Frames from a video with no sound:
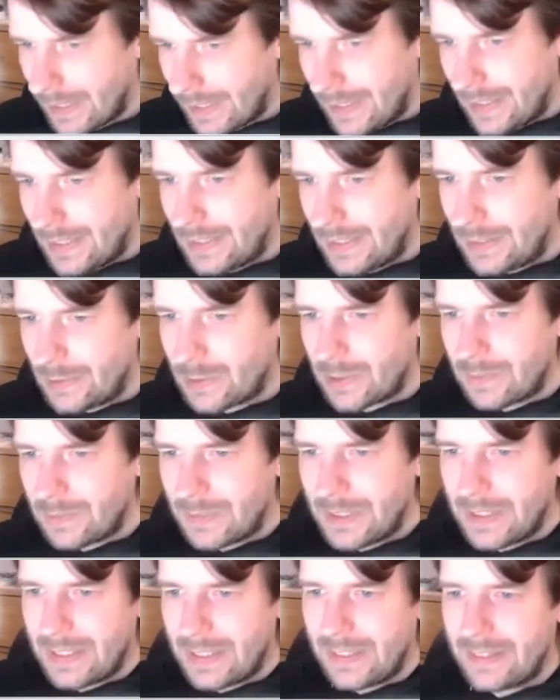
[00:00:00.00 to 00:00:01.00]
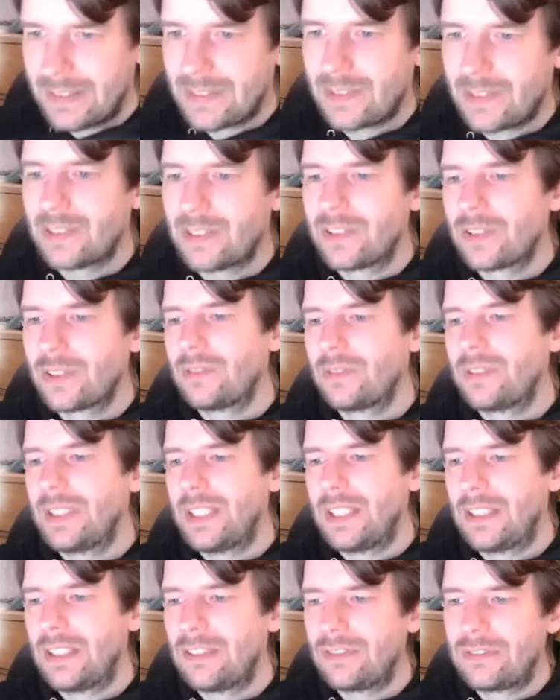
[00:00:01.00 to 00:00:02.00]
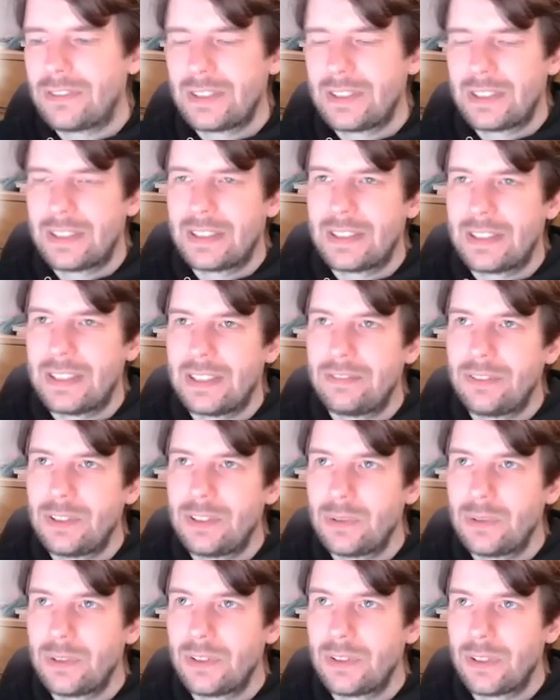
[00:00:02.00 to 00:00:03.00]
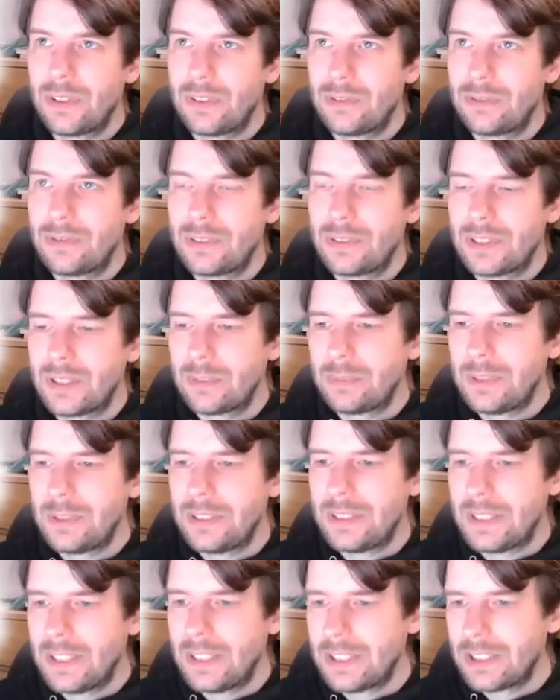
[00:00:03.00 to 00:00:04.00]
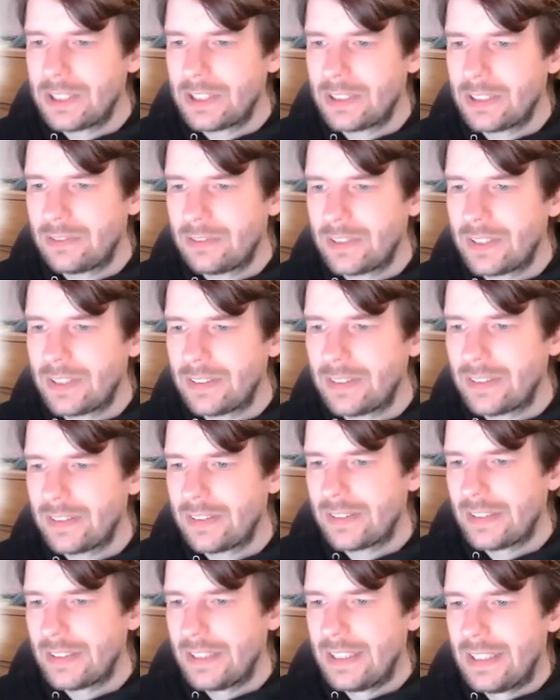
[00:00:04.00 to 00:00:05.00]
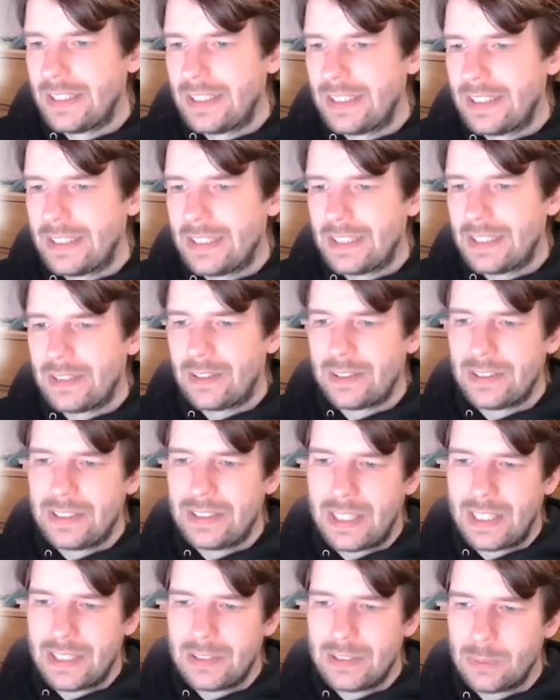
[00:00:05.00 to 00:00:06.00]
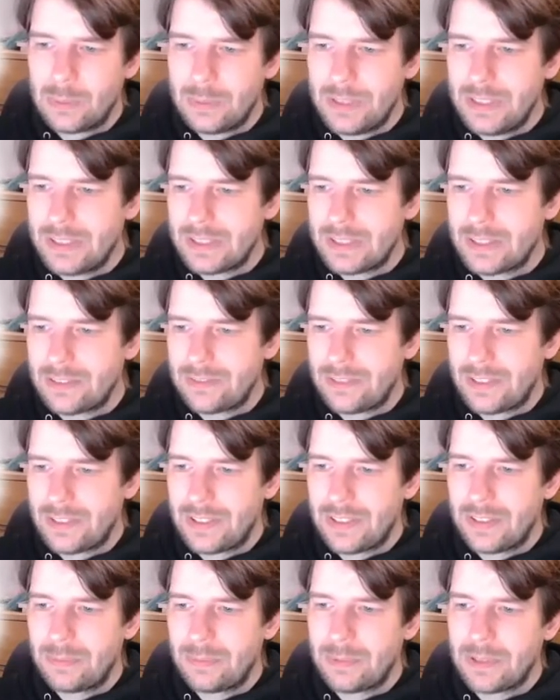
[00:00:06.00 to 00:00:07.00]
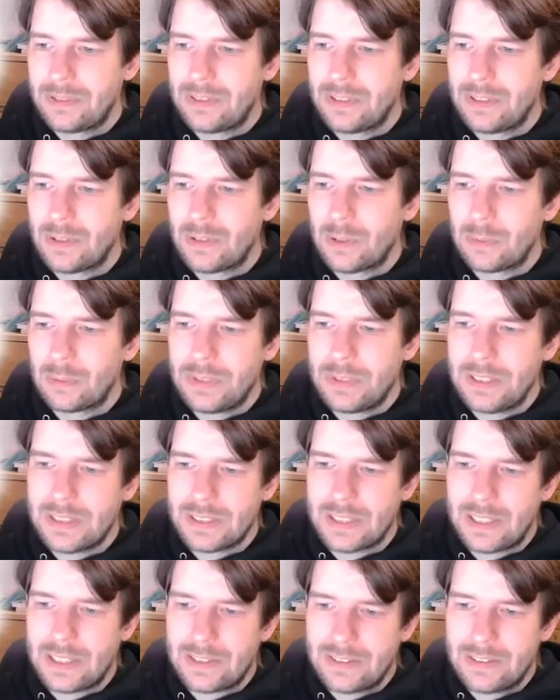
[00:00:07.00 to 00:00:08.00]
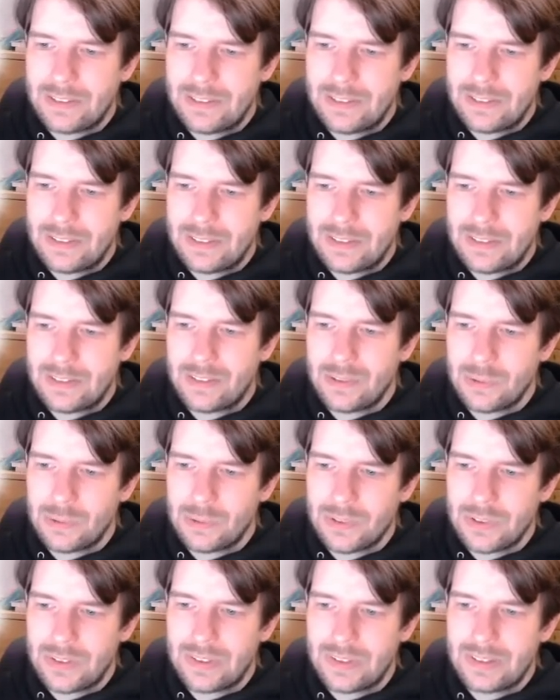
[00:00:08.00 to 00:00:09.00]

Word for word: In UMTS, also, we have uh, heavy use of uh, PDH interfaces uh, on the IUB interface between Node B and RNC. It's used.